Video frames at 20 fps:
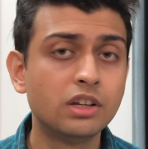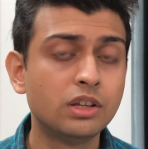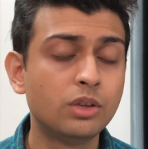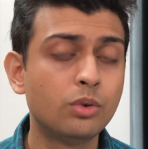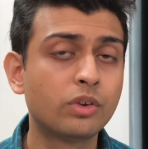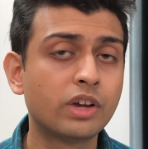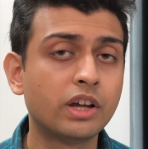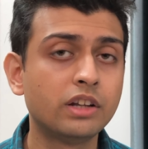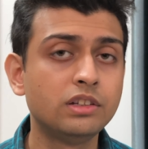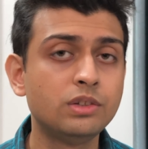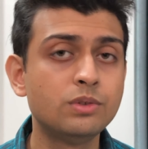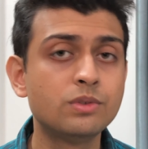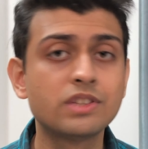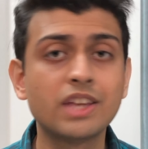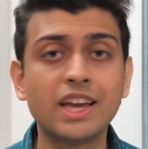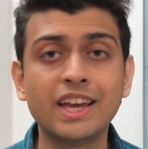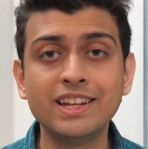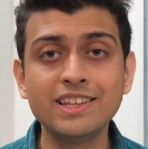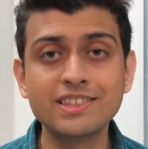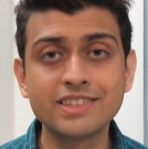You can use
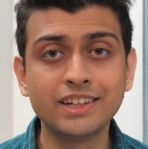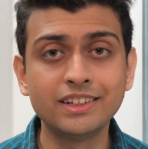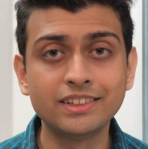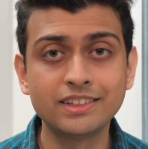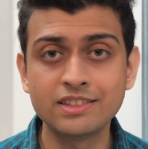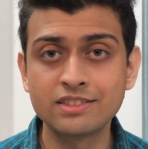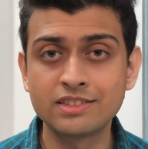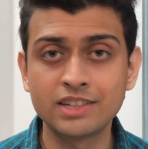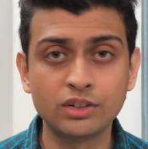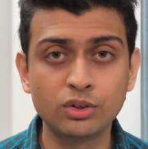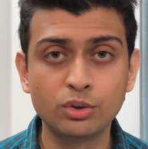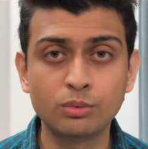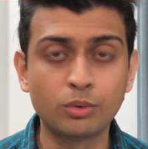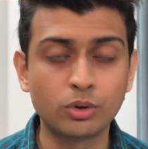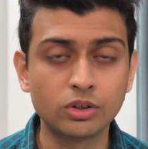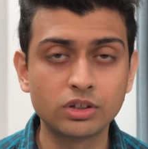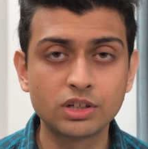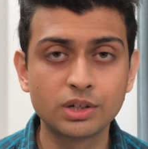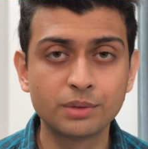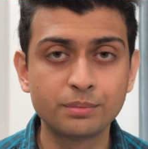any sentence that you
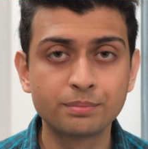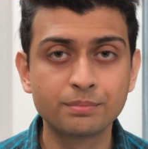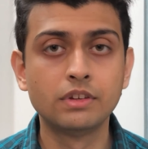want.